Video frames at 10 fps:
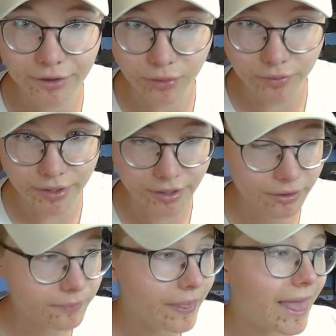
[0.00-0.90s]
over
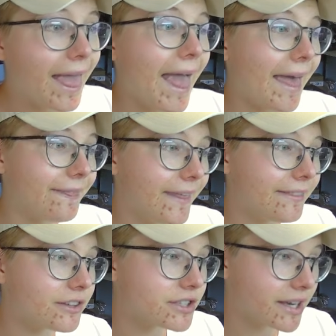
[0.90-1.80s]
here, and
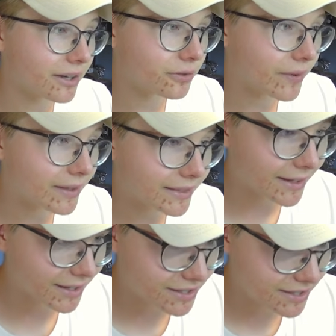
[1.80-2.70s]
then the second one that is